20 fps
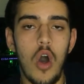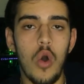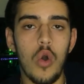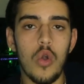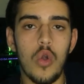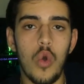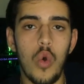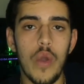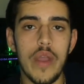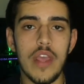
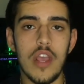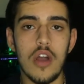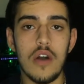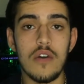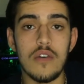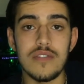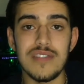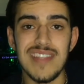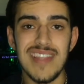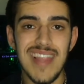altcoin
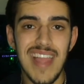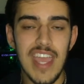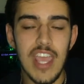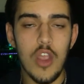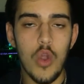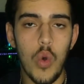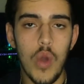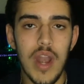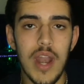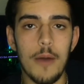called
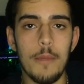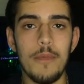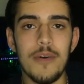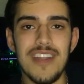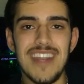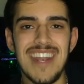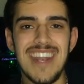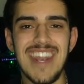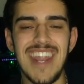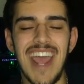Litecoin. I
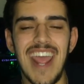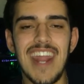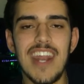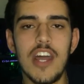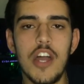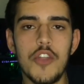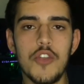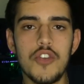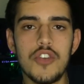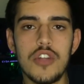put
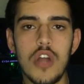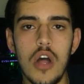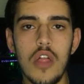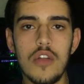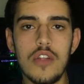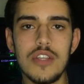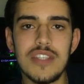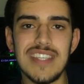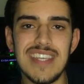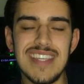
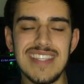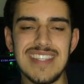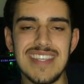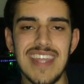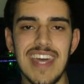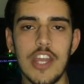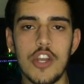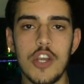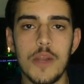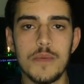$900 into
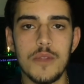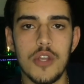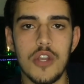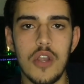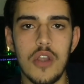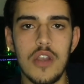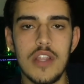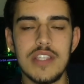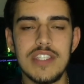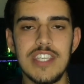that
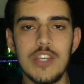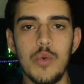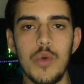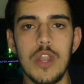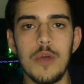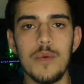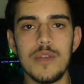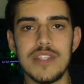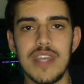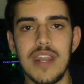cryptocurrency
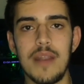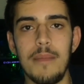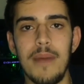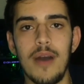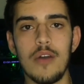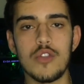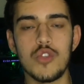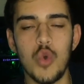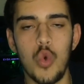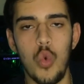when it was at
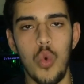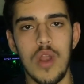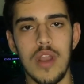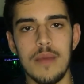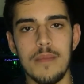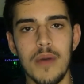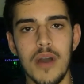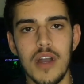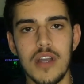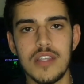about
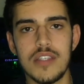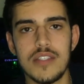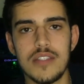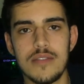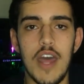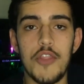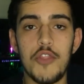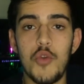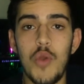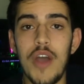20 bucks.
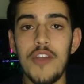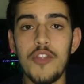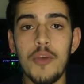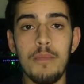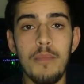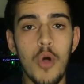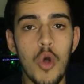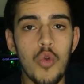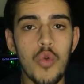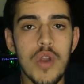Now, throughout the
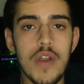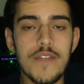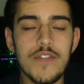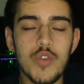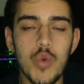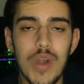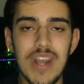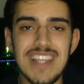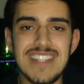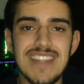bull run of
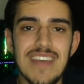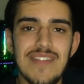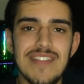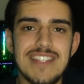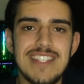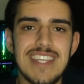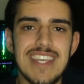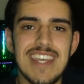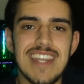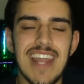
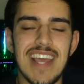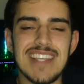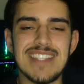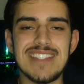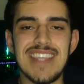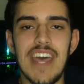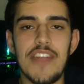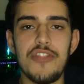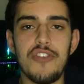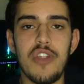2017, I
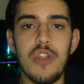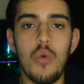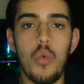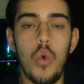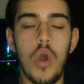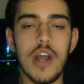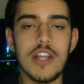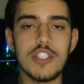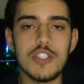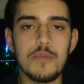sat there and
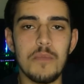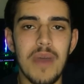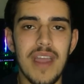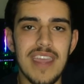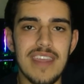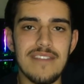watched my